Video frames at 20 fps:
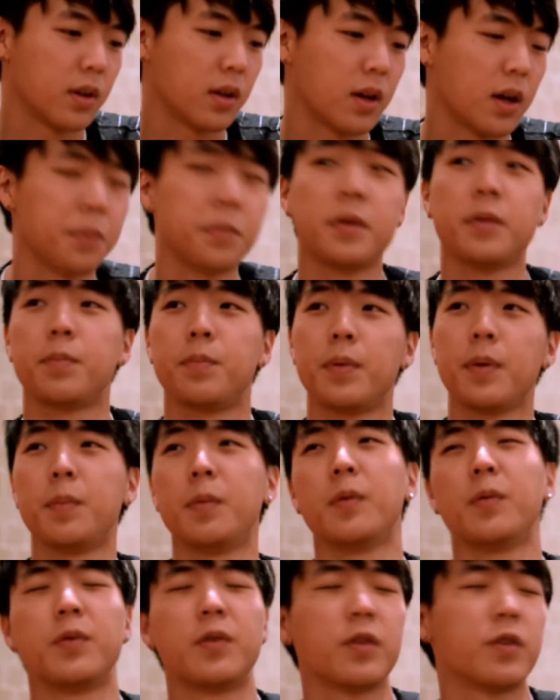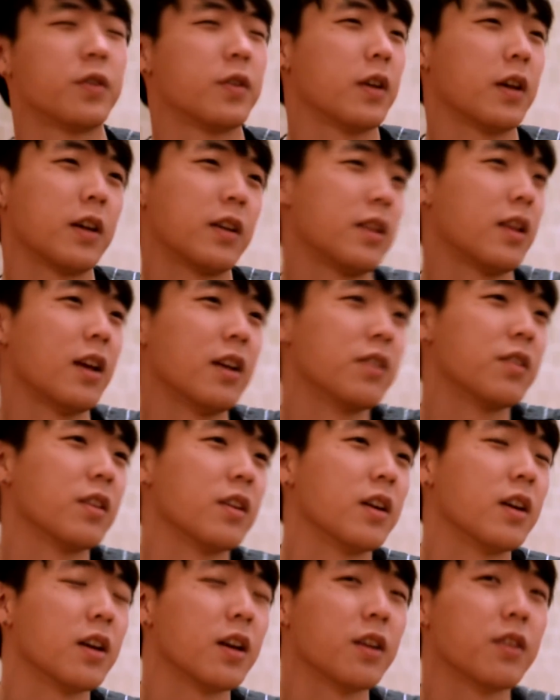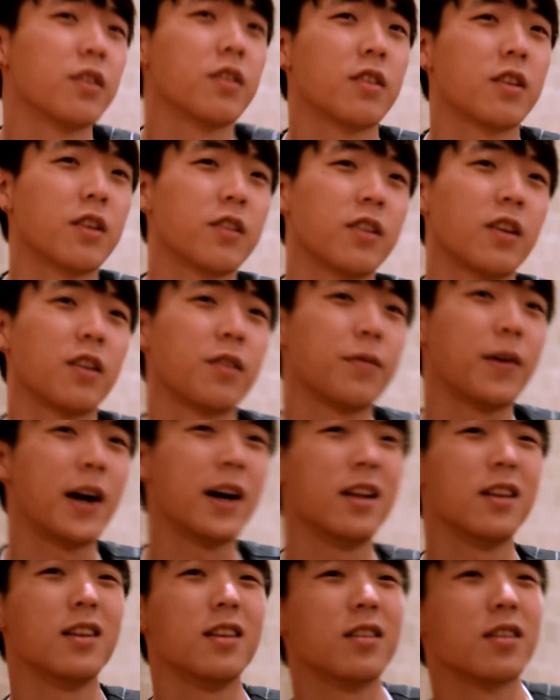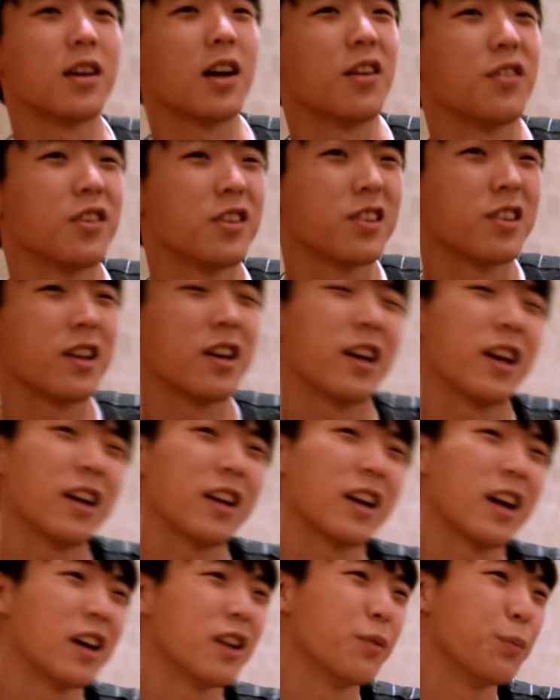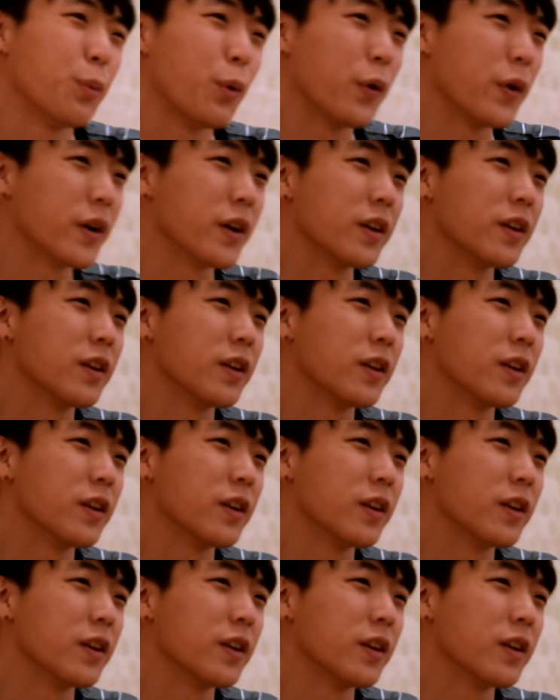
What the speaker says: I mean, people just like dancing, I guess, because like violin covers can get kind of boring.